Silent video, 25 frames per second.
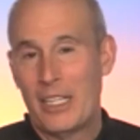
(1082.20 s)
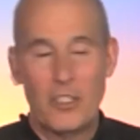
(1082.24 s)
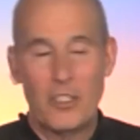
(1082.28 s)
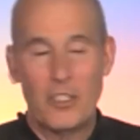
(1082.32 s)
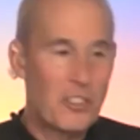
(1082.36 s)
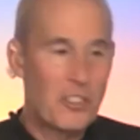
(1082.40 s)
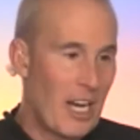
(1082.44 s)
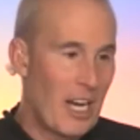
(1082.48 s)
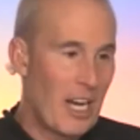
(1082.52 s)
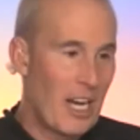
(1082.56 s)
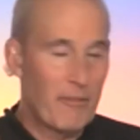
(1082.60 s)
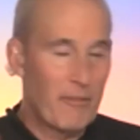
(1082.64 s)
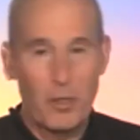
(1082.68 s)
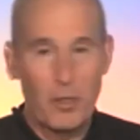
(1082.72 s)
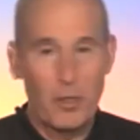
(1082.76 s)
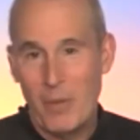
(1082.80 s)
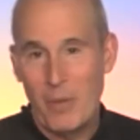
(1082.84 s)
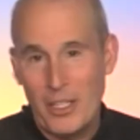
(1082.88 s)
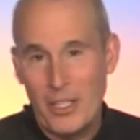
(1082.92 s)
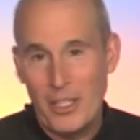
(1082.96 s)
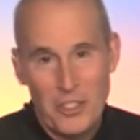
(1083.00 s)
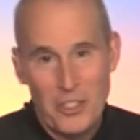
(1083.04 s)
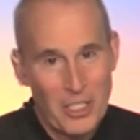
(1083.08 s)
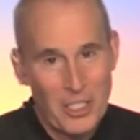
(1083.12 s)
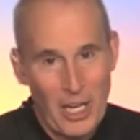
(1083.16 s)
several
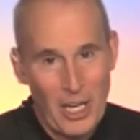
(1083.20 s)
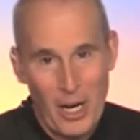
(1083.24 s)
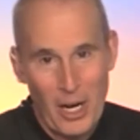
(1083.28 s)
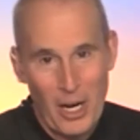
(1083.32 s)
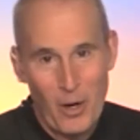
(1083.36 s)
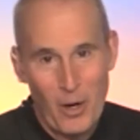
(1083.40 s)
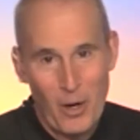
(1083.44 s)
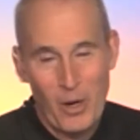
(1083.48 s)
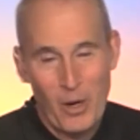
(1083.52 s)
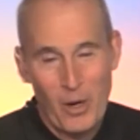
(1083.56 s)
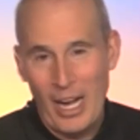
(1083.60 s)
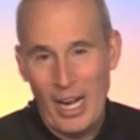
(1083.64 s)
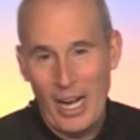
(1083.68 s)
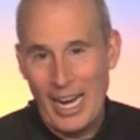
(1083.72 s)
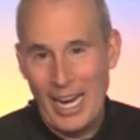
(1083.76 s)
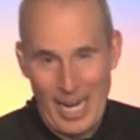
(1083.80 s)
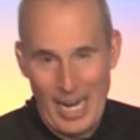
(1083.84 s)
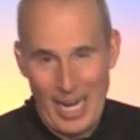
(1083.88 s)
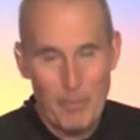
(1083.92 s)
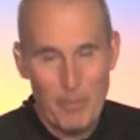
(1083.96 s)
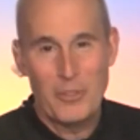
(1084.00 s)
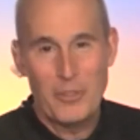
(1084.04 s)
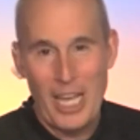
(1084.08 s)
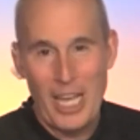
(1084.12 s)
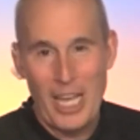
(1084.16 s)
months ago, I
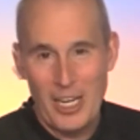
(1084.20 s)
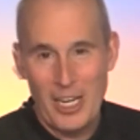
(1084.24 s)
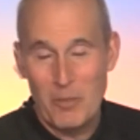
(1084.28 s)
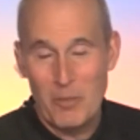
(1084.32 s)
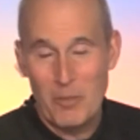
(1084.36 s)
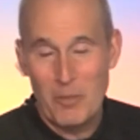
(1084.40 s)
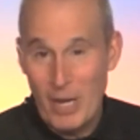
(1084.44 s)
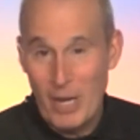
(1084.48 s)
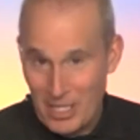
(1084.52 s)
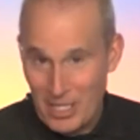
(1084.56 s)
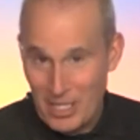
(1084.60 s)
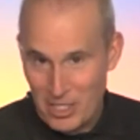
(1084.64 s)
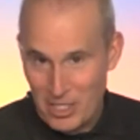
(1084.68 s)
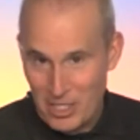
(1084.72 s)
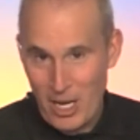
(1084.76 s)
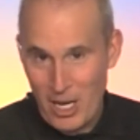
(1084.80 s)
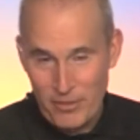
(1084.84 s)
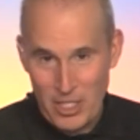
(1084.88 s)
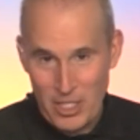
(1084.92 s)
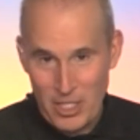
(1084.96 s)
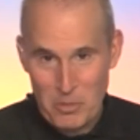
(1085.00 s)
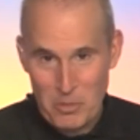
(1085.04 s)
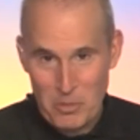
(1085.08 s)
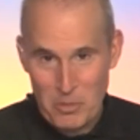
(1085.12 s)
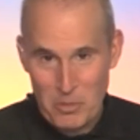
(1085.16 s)
updated my
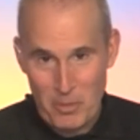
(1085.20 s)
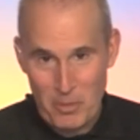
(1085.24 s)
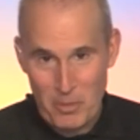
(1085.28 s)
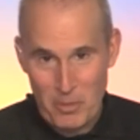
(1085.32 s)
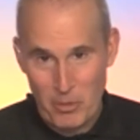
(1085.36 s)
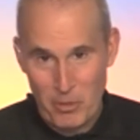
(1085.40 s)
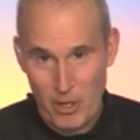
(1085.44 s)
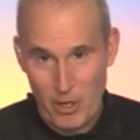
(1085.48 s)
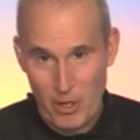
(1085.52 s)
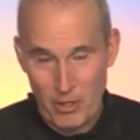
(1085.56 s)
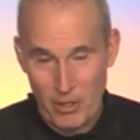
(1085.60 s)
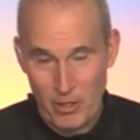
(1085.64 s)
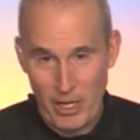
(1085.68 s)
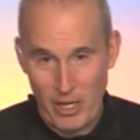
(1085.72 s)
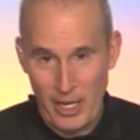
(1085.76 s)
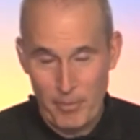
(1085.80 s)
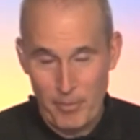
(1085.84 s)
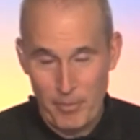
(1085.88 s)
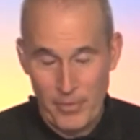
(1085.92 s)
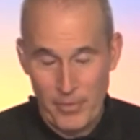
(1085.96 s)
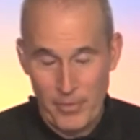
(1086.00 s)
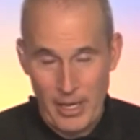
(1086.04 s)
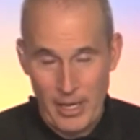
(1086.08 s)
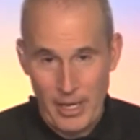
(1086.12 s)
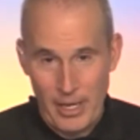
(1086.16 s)
selfie speak
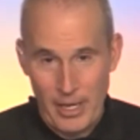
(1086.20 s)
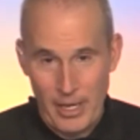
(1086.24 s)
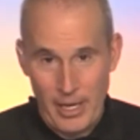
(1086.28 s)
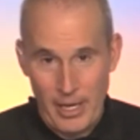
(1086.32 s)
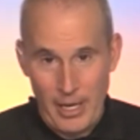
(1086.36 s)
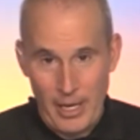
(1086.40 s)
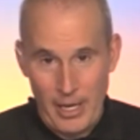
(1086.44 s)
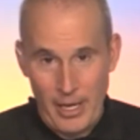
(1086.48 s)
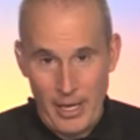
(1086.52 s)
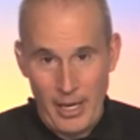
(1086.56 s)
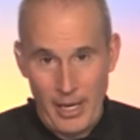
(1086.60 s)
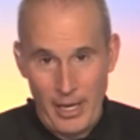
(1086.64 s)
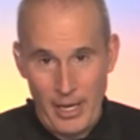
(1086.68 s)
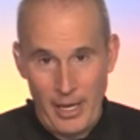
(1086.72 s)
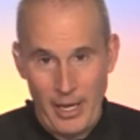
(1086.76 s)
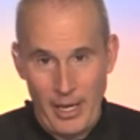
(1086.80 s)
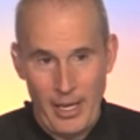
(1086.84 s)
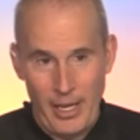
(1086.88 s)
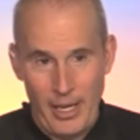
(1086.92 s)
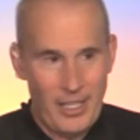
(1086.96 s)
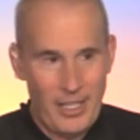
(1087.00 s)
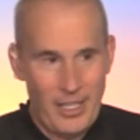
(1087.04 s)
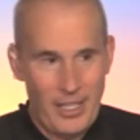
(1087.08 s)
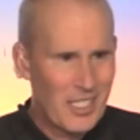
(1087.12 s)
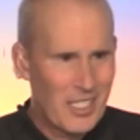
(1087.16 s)
program,
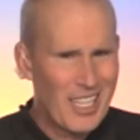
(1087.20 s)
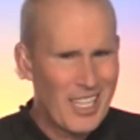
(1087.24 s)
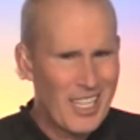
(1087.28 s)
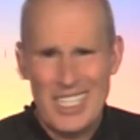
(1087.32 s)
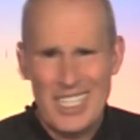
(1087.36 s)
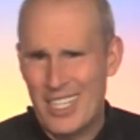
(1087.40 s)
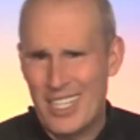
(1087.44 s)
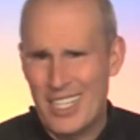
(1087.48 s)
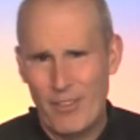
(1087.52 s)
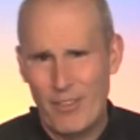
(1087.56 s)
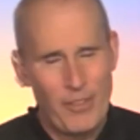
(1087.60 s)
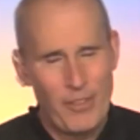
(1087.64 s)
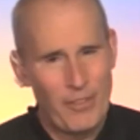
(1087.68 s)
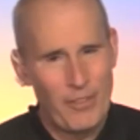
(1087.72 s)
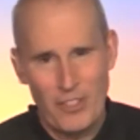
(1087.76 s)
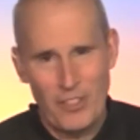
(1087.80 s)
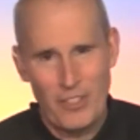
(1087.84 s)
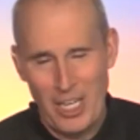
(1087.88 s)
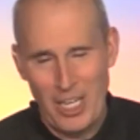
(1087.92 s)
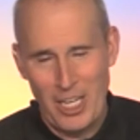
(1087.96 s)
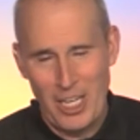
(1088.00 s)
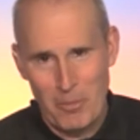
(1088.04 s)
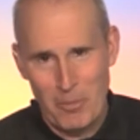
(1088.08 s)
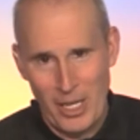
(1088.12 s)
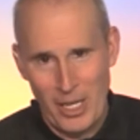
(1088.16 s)
and it's less than
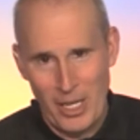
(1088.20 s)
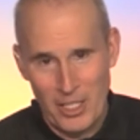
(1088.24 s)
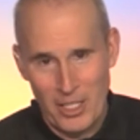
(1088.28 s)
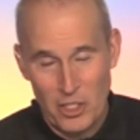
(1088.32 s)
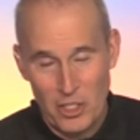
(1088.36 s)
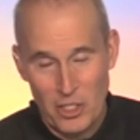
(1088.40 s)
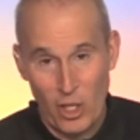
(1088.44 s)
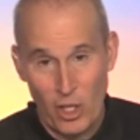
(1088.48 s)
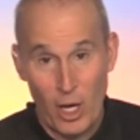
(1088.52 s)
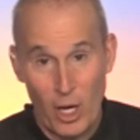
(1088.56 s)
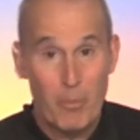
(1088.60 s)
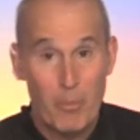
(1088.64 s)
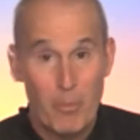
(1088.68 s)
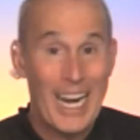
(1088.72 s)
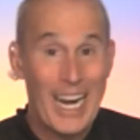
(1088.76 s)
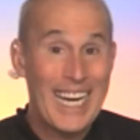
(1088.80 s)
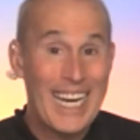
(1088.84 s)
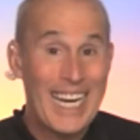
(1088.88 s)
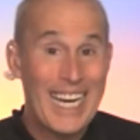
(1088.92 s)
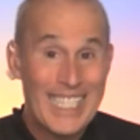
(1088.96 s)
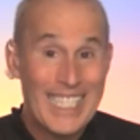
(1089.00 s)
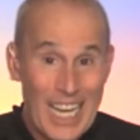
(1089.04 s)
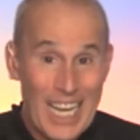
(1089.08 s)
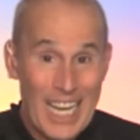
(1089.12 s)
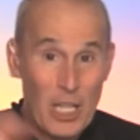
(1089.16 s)
15 minutes long, but I
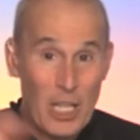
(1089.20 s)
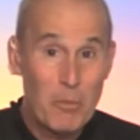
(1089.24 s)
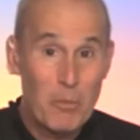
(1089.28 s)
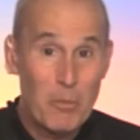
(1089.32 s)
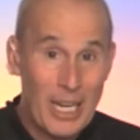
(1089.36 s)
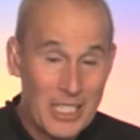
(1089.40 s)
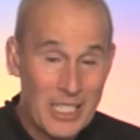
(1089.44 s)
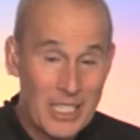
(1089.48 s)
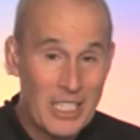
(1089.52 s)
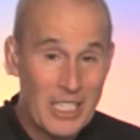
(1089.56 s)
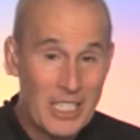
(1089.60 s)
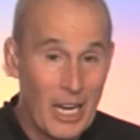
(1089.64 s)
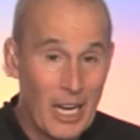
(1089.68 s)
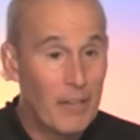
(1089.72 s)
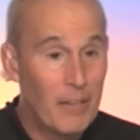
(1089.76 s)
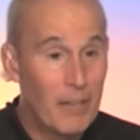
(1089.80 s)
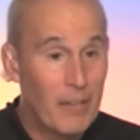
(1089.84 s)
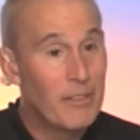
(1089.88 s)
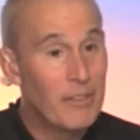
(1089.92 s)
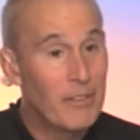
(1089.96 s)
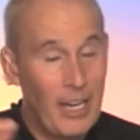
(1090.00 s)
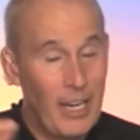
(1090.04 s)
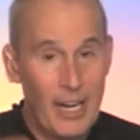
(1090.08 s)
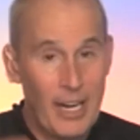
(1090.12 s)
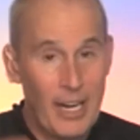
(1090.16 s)
tell myself
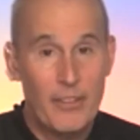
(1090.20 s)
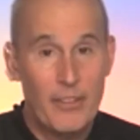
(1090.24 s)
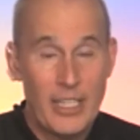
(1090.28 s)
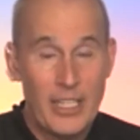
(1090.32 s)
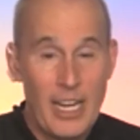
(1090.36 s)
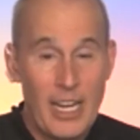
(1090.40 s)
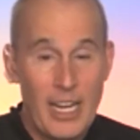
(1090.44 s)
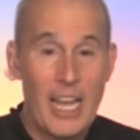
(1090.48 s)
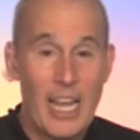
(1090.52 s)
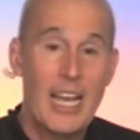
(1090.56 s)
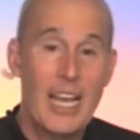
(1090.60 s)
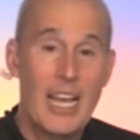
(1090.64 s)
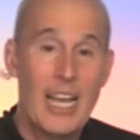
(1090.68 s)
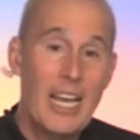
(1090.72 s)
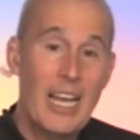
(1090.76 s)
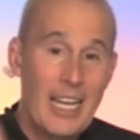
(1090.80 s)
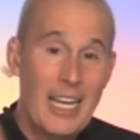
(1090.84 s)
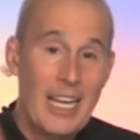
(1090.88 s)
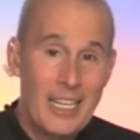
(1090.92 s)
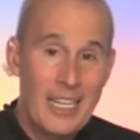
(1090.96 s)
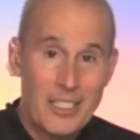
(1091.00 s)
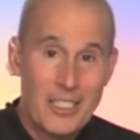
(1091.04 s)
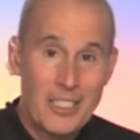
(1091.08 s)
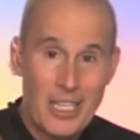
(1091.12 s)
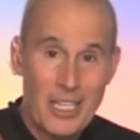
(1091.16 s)
every day,
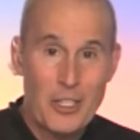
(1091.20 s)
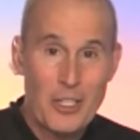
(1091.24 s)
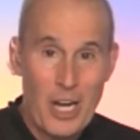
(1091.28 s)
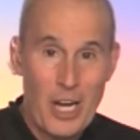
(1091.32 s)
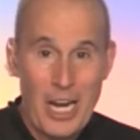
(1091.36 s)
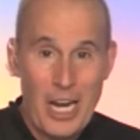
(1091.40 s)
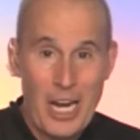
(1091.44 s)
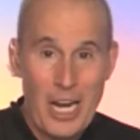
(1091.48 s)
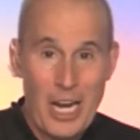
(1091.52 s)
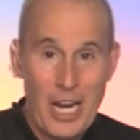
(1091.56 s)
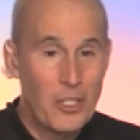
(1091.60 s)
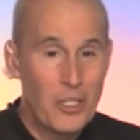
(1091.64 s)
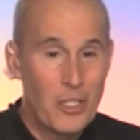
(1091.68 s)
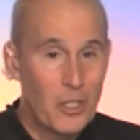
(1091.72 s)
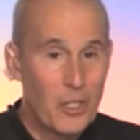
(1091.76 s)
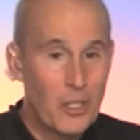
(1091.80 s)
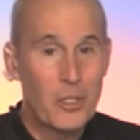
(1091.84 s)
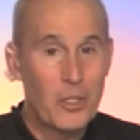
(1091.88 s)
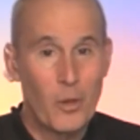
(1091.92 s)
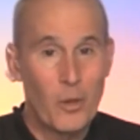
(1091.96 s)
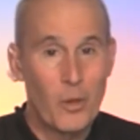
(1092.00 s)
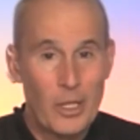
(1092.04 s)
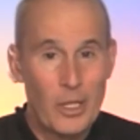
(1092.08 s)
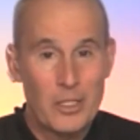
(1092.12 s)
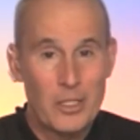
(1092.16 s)
TJ, you're
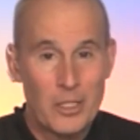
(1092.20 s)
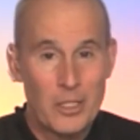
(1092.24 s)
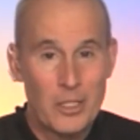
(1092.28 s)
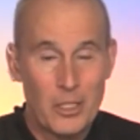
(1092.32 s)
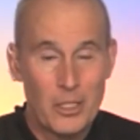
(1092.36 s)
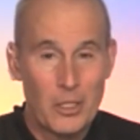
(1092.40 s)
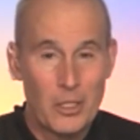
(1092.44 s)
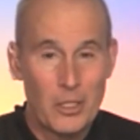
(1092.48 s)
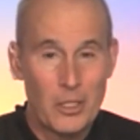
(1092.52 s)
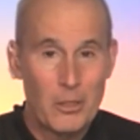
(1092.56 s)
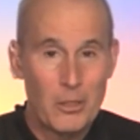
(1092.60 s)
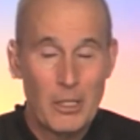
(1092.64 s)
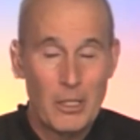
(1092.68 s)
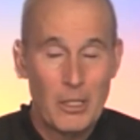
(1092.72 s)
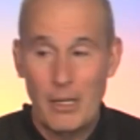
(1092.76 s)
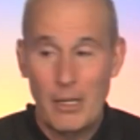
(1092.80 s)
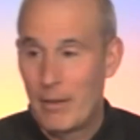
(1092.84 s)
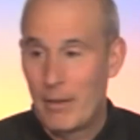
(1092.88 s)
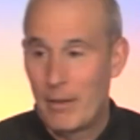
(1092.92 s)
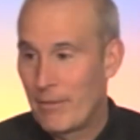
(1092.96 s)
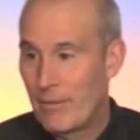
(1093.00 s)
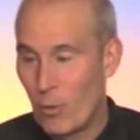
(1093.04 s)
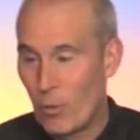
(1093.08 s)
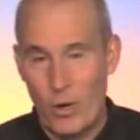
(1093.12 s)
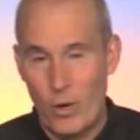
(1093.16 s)
going to do
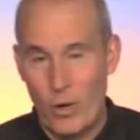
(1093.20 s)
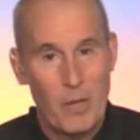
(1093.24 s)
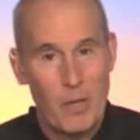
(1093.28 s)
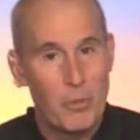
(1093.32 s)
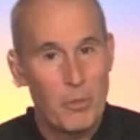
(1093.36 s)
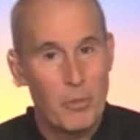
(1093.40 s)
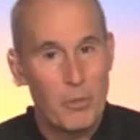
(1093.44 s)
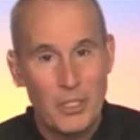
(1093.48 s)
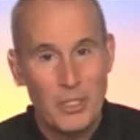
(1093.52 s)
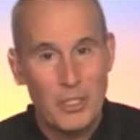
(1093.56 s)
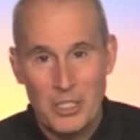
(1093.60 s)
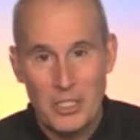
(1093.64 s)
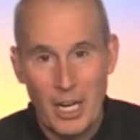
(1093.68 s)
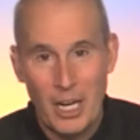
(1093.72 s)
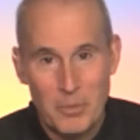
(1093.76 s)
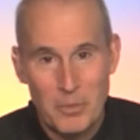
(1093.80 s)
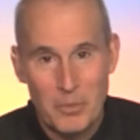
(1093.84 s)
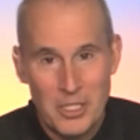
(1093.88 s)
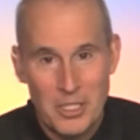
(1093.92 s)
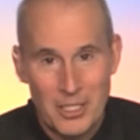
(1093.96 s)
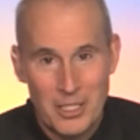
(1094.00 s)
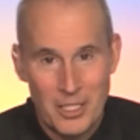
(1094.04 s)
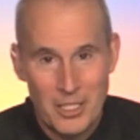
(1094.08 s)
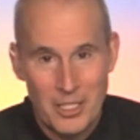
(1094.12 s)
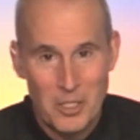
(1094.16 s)
40
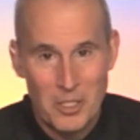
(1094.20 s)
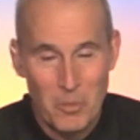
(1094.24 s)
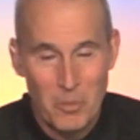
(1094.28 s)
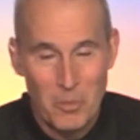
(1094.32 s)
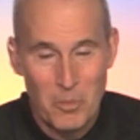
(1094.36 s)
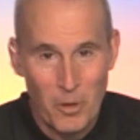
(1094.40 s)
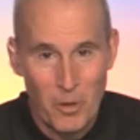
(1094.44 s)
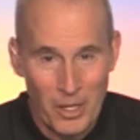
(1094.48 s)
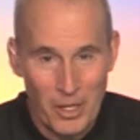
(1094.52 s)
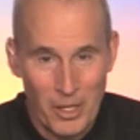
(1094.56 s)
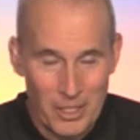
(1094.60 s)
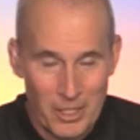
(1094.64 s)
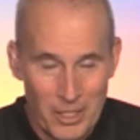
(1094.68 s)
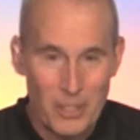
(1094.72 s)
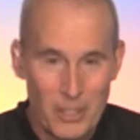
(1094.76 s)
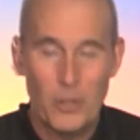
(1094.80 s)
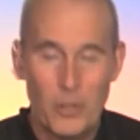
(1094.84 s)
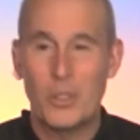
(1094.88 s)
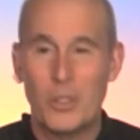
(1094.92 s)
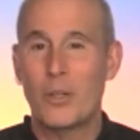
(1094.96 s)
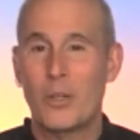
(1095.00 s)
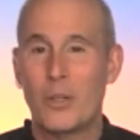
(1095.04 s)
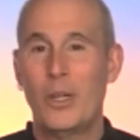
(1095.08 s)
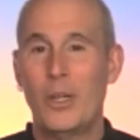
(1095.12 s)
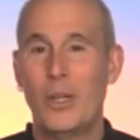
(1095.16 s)
push-ups this morning.
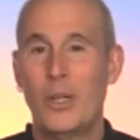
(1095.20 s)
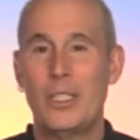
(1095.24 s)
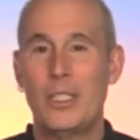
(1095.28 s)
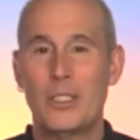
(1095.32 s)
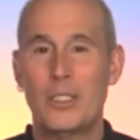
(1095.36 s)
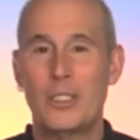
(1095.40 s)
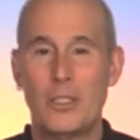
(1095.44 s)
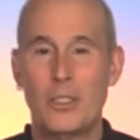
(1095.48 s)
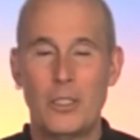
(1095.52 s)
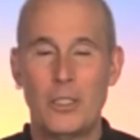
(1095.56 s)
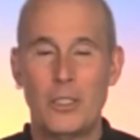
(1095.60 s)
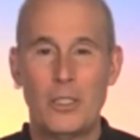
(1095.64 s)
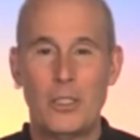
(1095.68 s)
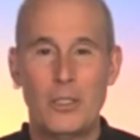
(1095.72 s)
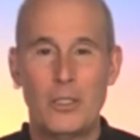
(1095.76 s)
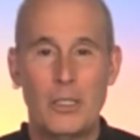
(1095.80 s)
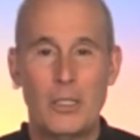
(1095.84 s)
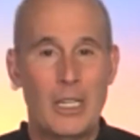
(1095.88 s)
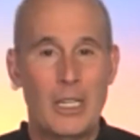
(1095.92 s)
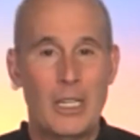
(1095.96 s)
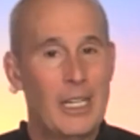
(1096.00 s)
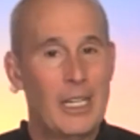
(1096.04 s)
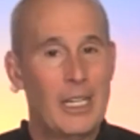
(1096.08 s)
You're going to do